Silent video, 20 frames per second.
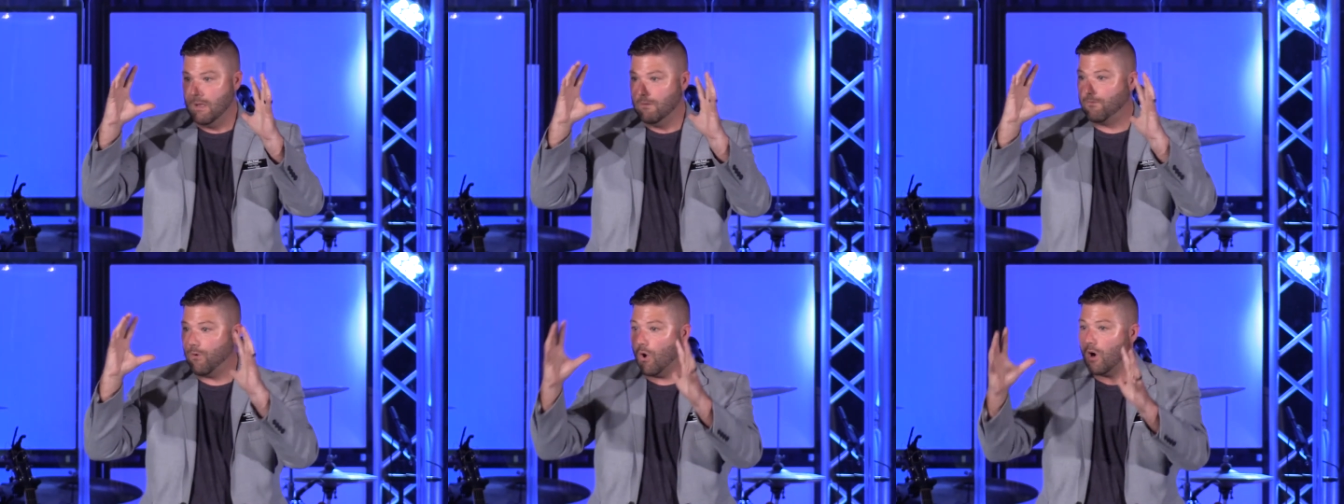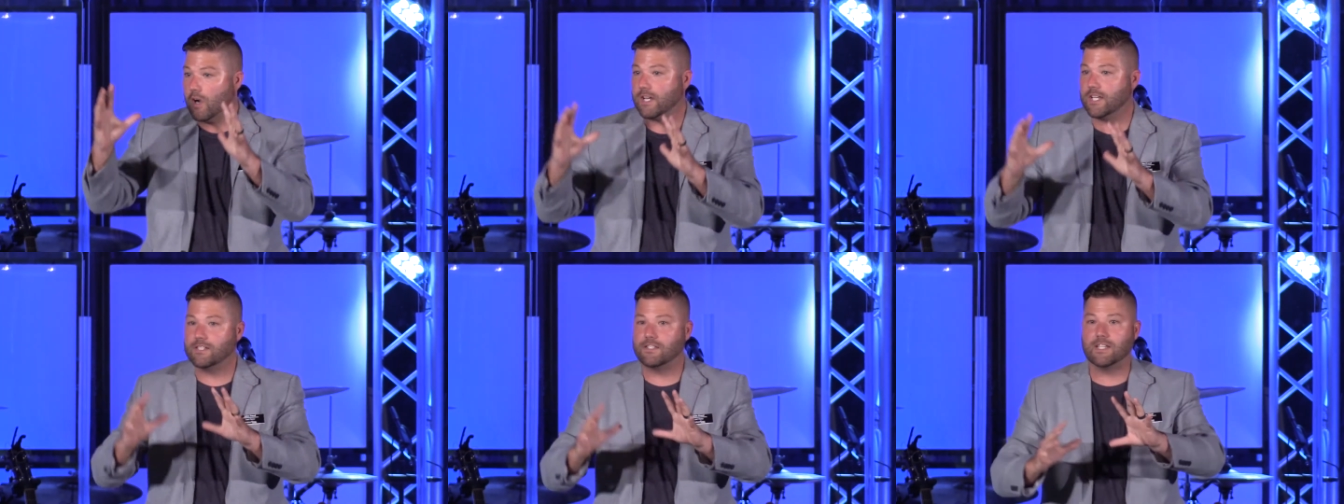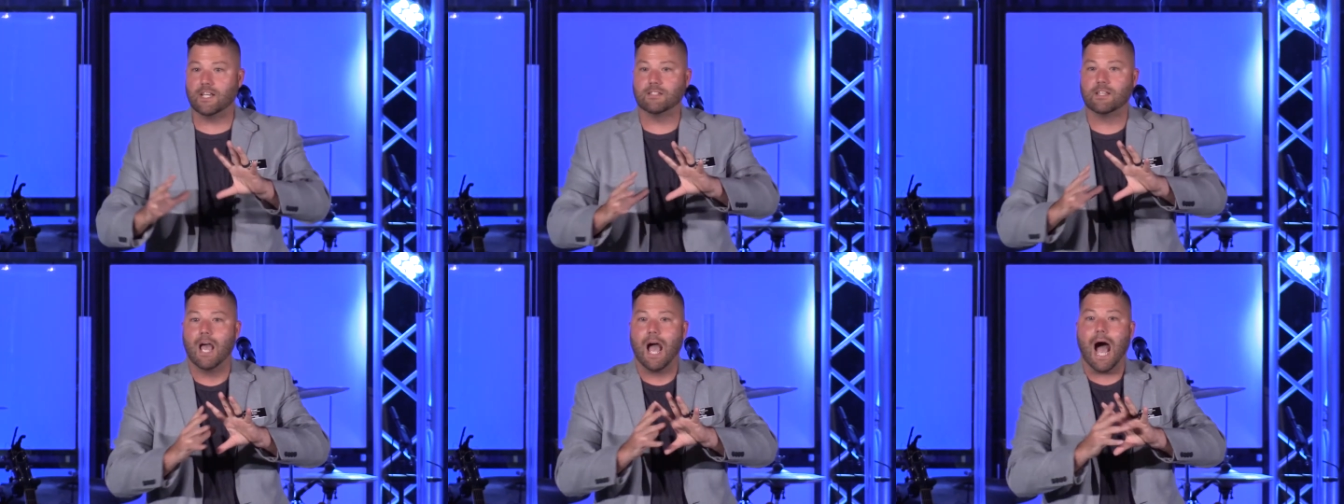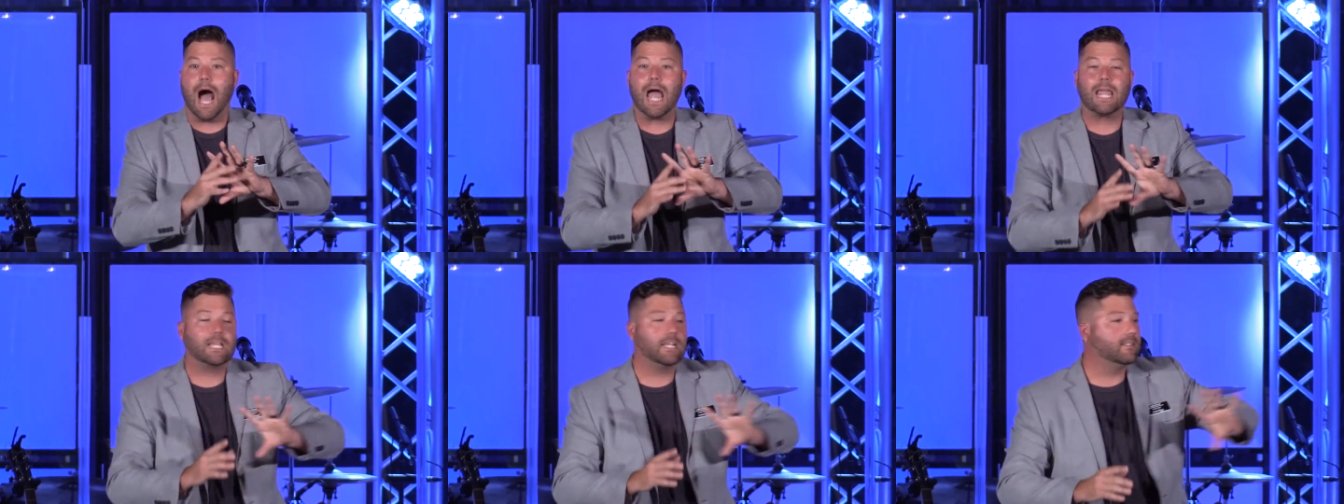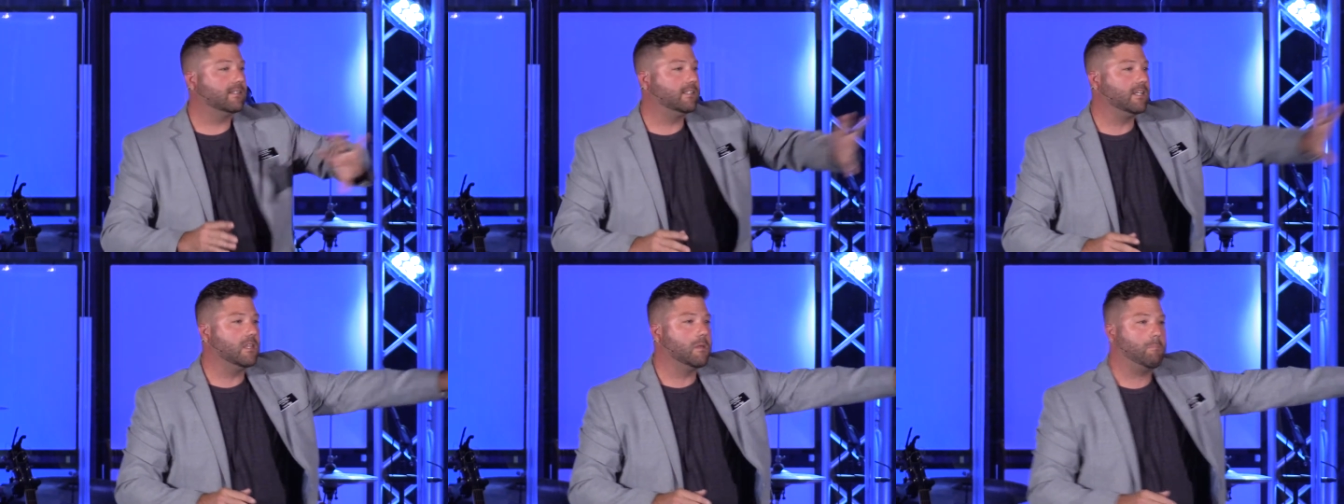4D says, I
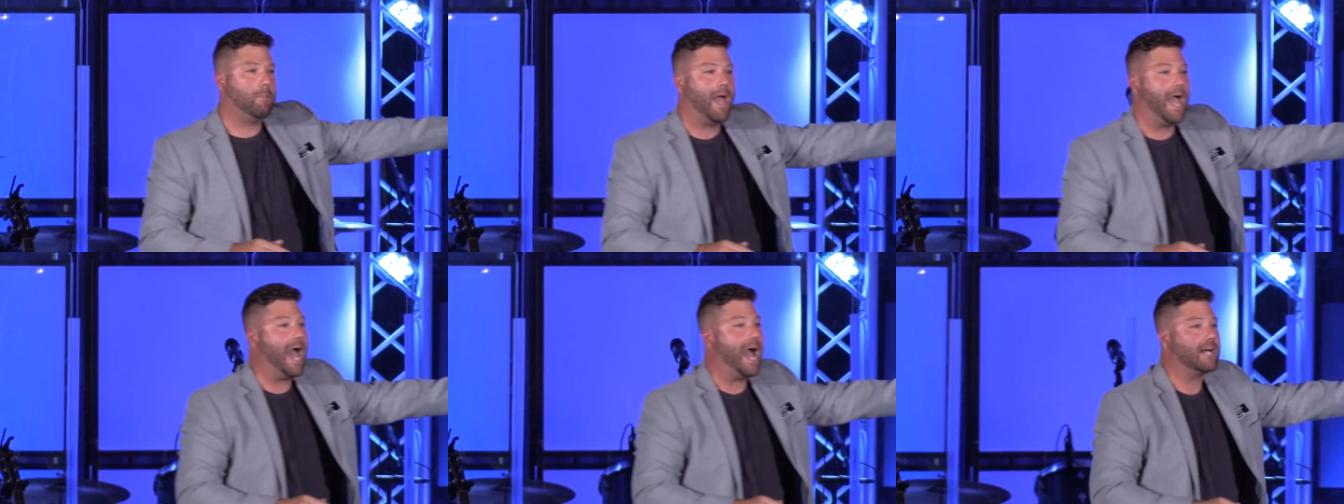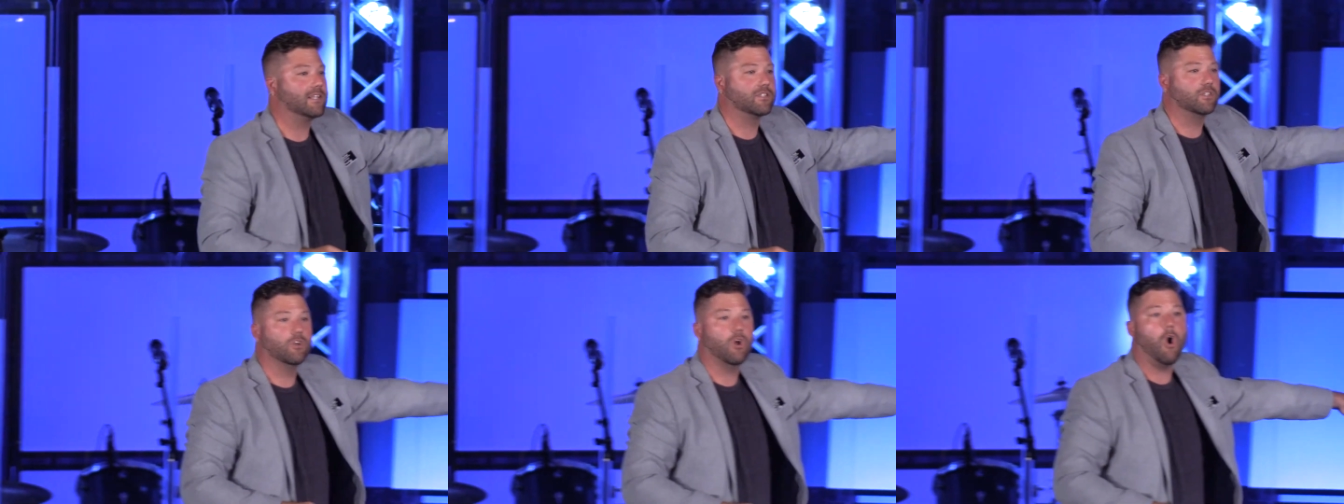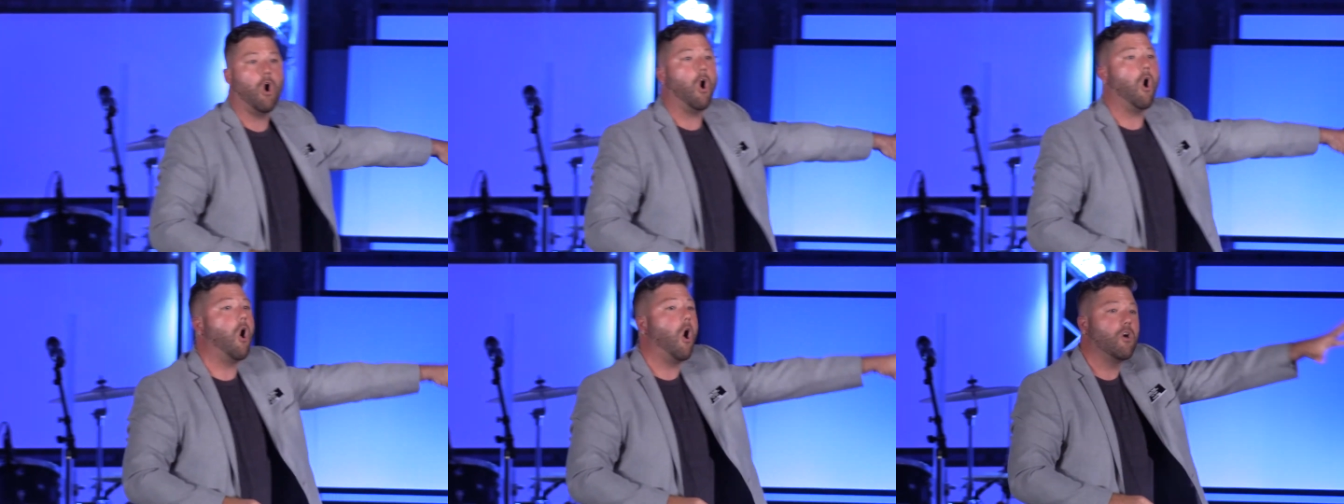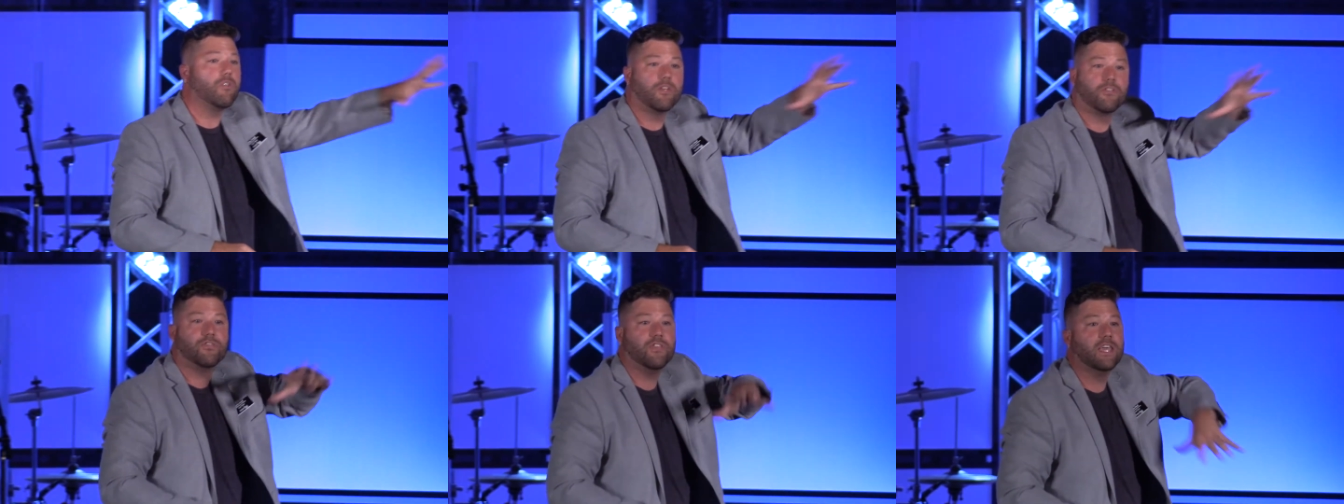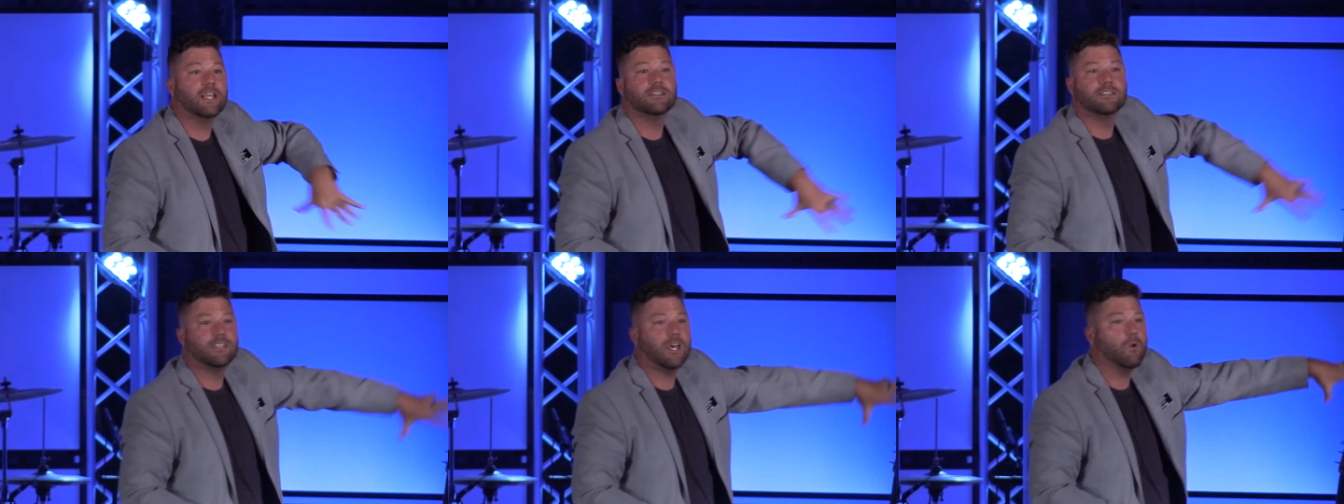can see the past and all the
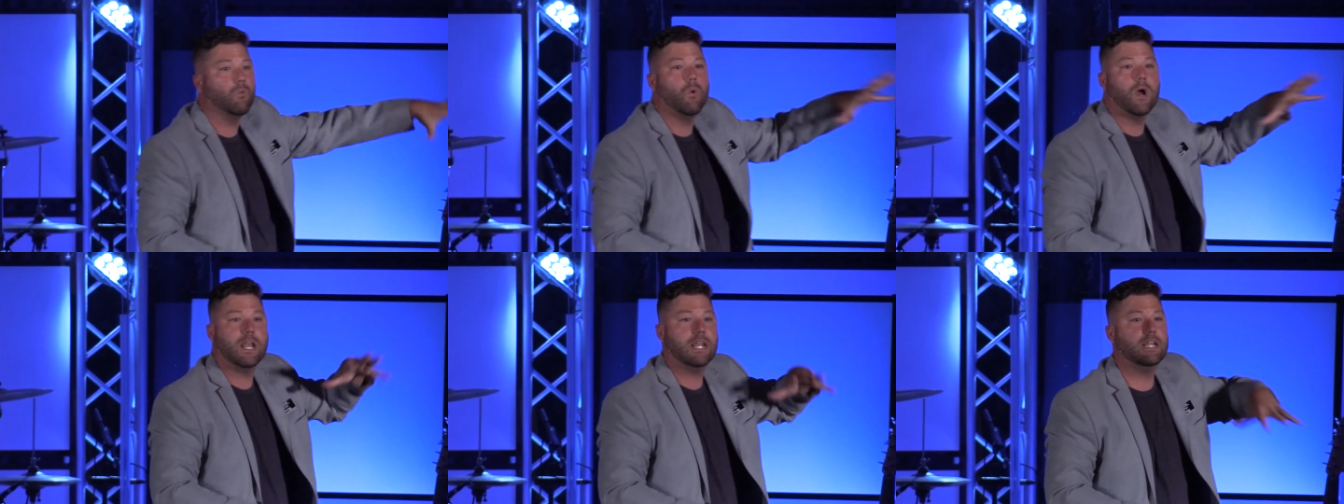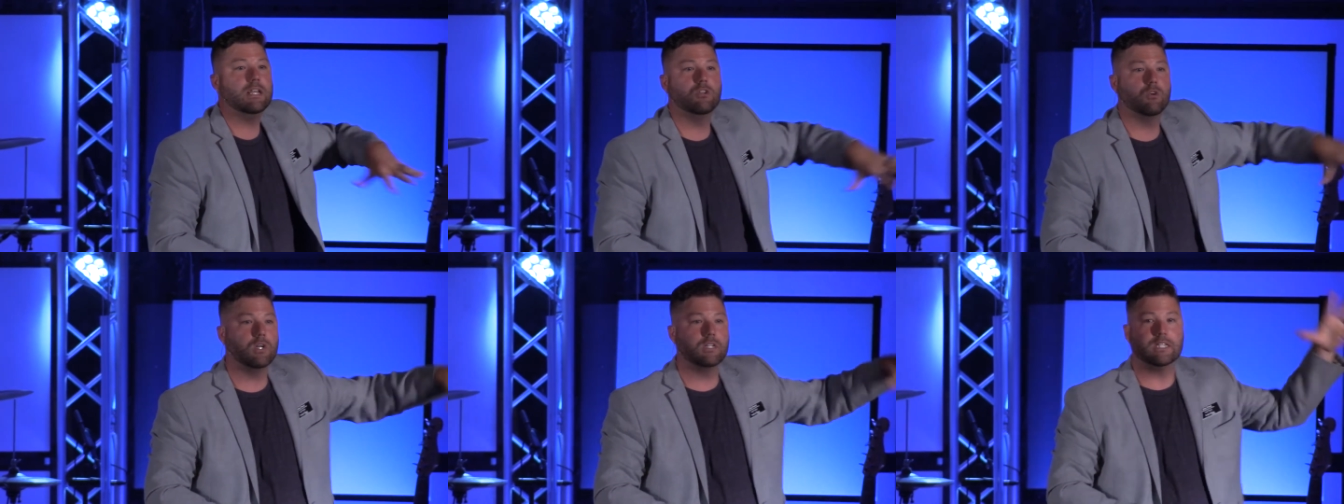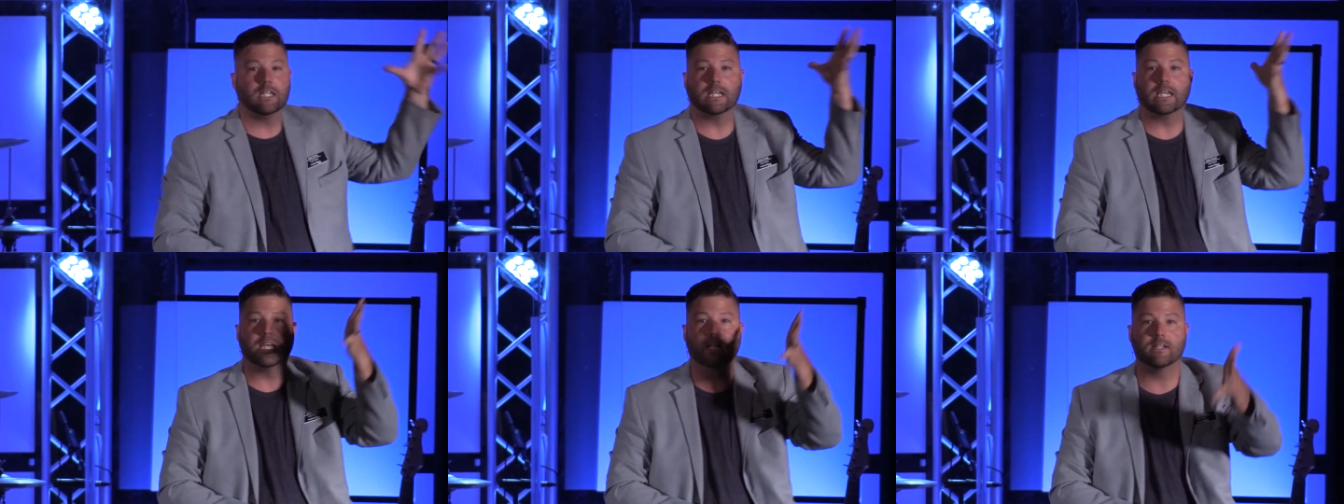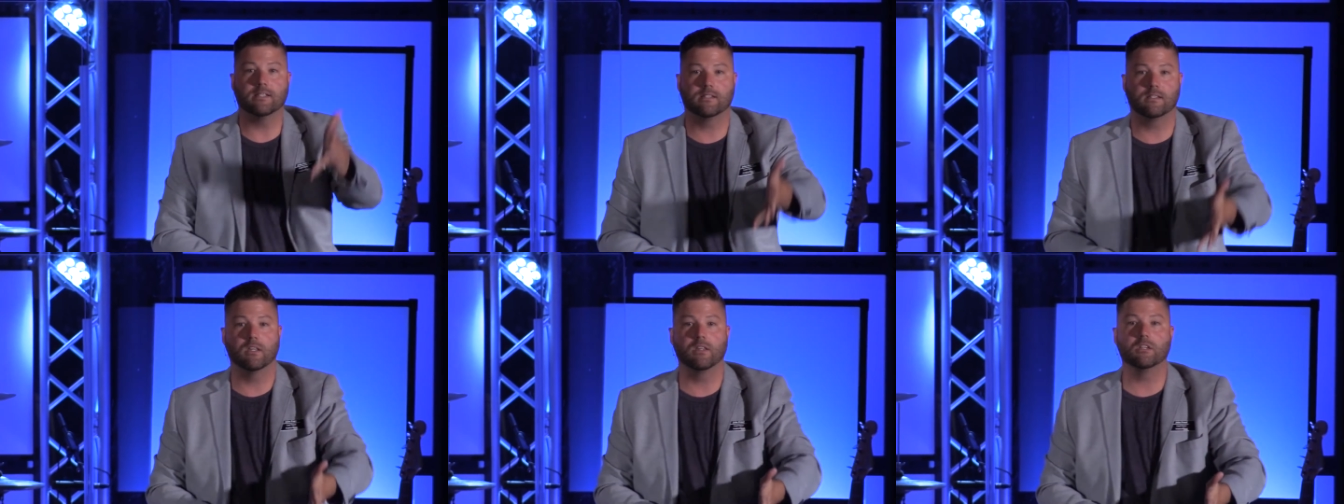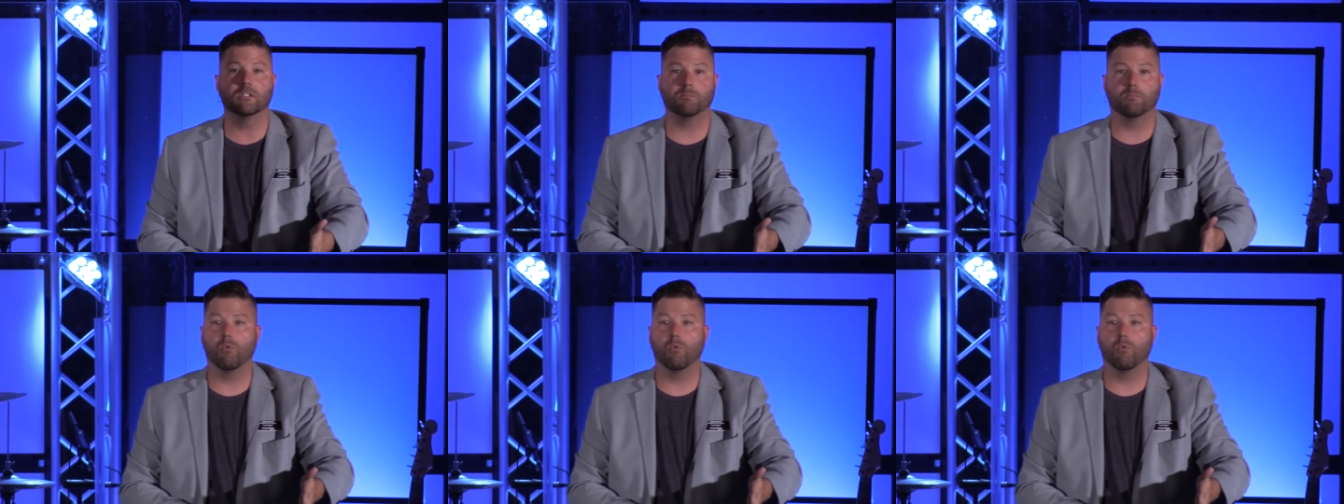things that went into it to get us to this